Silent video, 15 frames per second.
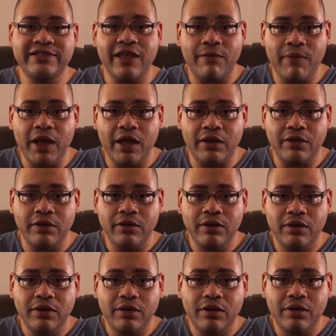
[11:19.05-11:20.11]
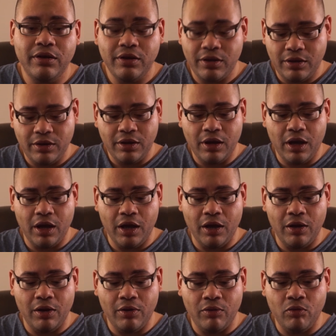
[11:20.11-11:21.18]
in?
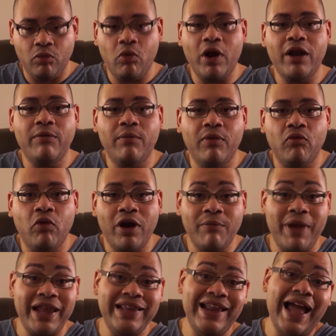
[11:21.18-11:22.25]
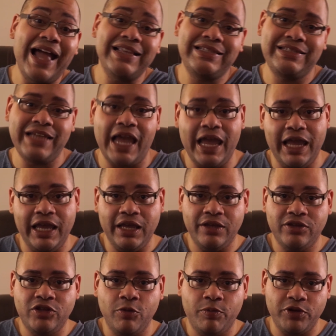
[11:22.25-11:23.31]
What am I not
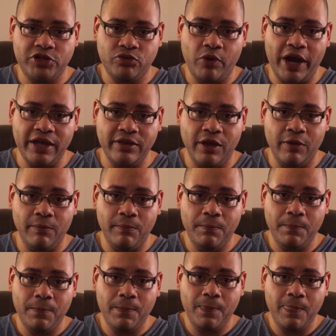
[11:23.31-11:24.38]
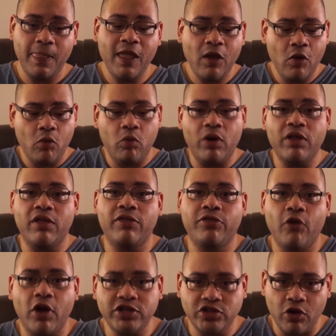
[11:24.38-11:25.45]
saying to persuade them? What are the
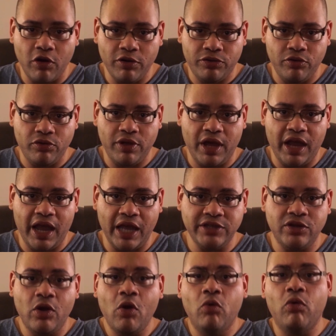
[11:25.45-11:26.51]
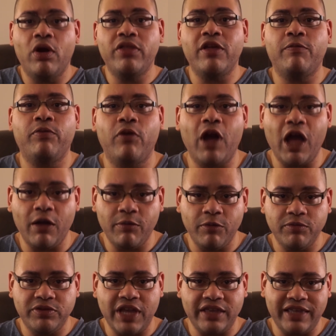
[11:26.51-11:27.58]
thoughts going through their heads? What are the
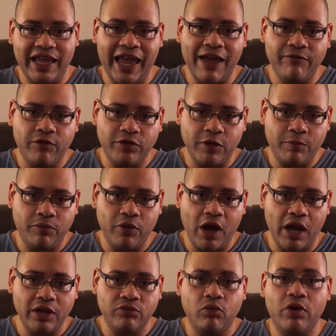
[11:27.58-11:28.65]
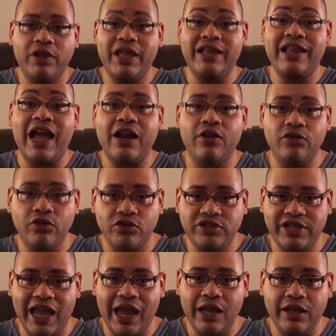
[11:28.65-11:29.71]
problems that they have with the product? What are they not
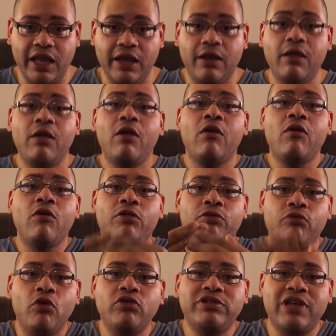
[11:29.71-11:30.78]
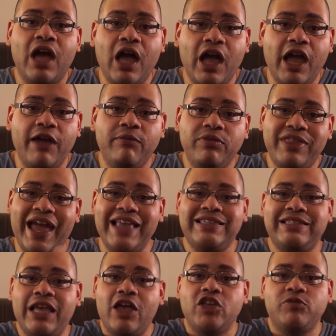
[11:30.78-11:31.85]
understanding? Through time, that
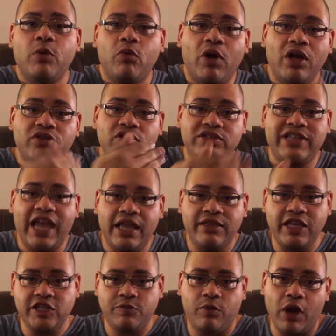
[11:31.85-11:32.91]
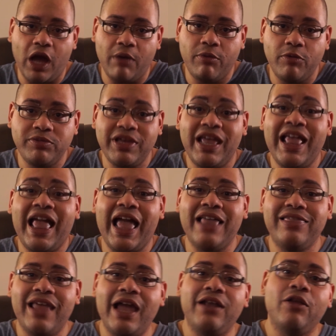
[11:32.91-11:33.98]
salesman will understand these problems,
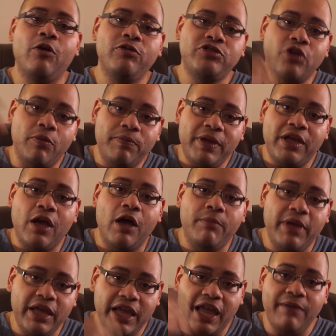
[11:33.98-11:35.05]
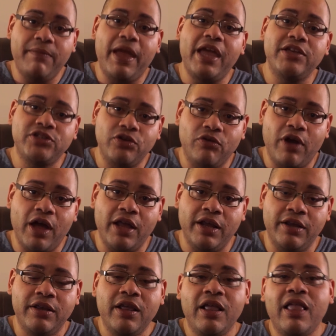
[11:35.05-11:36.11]
and then he'll start becoming a master at
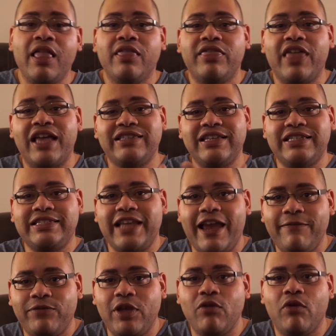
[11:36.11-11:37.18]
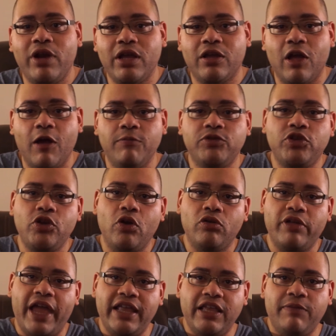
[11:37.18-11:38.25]
it. That's the same thing when it comes to your
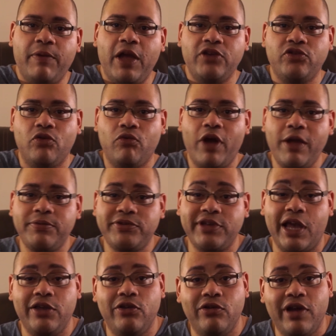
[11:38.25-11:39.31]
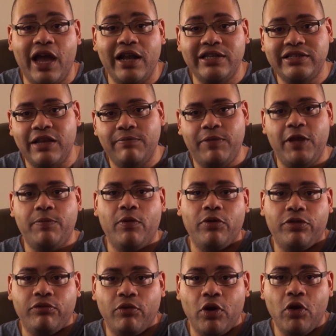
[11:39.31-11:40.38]
landing page or website. You got to send people
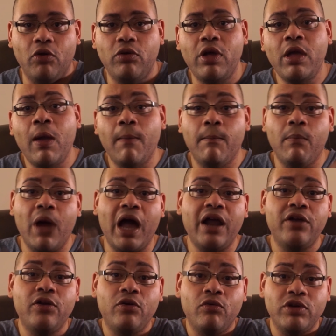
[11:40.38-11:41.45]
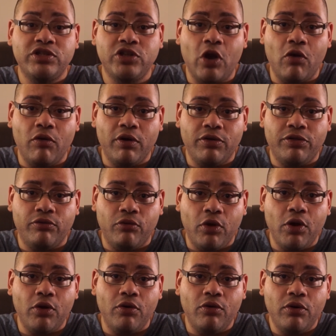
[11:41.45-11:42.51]
through, monitor what's going
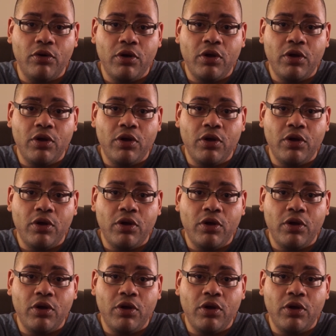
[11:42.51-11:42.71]
through,